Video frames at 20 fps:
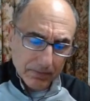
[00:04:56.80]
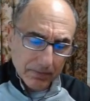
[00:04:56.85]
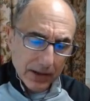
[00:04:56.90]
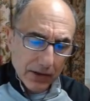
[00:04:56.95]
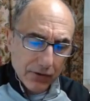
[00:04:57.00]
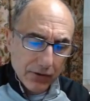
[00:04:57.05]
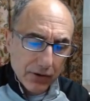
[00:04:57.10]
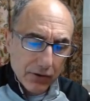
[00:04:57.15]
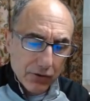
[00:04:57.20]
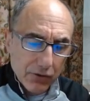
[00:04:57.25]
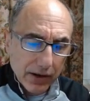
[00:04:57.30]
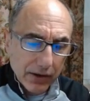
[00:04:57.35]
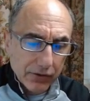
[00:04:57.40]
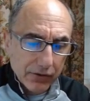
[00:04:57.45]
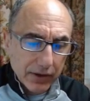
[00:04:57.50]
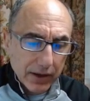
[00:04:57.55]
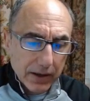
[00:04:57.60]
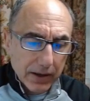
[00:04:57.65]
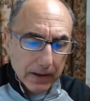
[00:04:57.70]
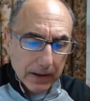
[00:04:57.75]
That's
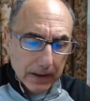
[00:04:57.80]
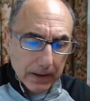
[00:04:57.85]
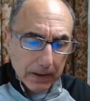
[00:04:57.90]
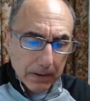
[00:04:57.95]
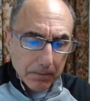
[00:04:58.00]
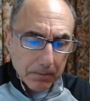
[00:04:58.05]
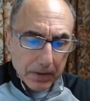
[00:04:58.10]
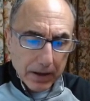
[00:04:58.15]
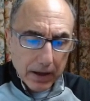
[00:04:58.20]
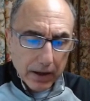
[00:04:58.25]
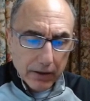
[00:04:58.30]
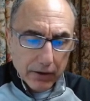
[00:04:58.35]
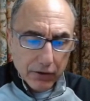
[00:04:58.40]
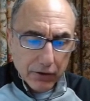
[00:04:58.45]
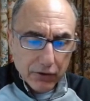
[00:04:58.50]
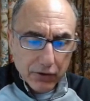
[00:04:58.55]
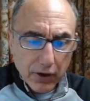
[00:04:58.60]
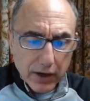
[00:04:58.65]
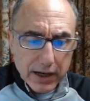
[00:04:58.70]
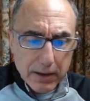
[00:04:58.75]
interesting. The
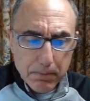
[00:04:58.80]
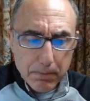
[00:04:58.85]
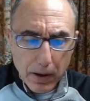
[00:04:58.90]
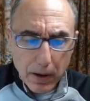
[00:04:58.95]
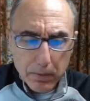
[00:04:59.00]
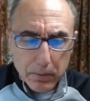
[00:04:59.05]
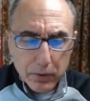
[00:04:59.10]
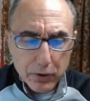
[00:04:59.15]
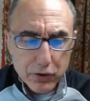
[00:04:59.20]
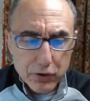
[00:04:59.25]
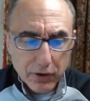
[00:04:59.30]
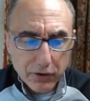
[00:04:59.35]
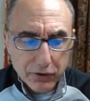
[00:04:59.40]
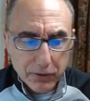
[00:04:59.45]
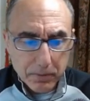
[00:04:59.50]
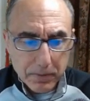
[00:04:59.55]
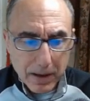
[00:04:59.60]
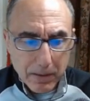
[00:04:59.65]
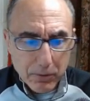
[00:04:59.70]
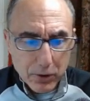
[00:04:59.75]
study published
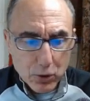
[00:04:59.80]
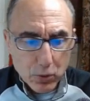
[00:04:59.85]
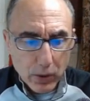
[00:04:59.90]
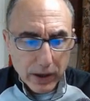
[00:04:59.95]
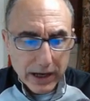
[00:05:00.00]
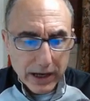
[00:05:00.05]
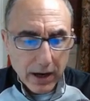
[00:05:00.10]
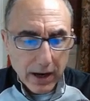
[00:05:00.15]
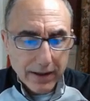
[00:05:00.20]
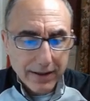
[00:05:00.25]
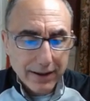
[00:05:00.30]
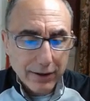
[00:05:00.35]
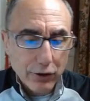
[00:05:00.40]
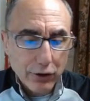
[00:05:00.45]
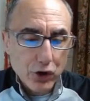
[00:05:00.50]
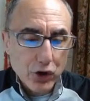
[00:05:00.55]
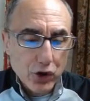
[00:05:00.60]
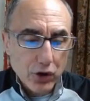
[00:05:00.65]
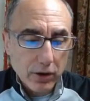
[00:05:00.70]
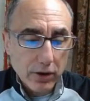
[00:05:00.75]
September 29th in the,
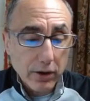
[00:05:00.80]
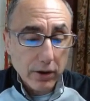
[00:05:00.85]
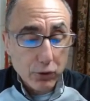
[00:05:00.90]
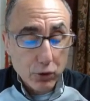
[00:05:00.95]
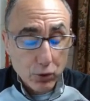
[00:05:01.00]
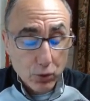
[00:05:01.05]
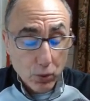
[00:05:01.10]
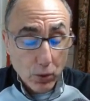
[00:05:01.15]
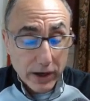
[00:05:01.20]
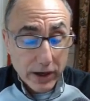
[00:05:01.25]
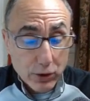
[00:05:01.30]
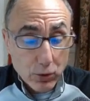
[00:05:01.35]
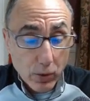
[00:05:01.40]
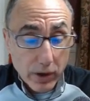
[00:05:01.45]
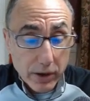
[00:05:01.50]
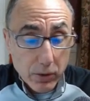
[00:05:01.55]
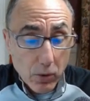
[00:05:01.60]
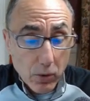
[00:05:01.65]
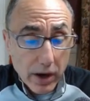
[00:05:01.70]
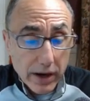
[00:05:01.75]

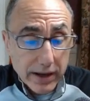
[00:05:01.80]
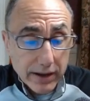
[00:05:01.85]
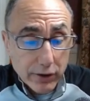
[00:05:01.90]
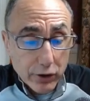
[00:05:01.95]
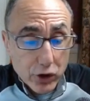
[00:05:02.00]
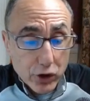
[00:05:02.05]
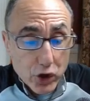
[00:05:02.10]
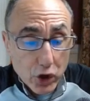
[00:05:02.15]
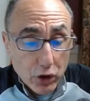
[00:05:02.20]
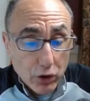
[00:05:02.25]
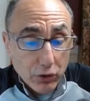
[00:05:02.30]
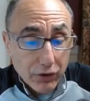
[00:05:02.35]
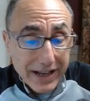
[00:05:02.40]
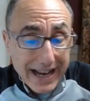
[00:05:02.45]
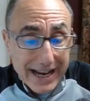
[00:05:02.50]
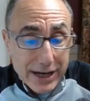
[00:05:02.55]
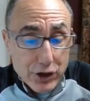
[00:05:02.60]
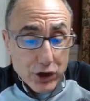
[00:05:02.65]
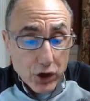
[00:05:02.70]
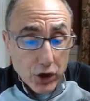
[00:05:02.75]
2021 in the journal
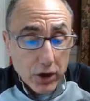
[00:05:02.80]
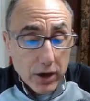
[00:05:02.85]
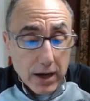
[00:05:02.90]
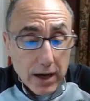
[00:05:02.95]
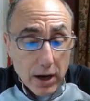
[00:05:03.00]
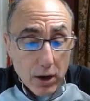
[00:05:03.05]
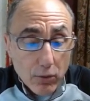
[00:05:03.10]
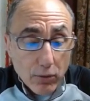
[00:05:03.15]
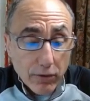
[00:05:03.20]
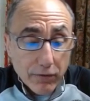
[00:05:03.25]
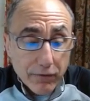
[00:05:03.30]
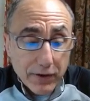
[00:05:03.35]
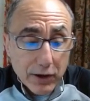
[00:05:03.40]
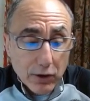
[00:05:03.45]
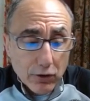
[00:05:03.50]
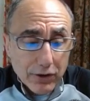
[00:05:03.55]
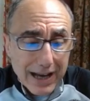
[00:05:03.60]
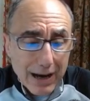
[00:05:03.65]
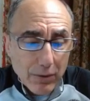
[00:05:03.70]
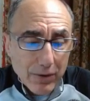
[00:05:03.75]
Nature
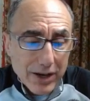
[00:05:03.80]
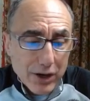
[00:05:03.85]
revealed how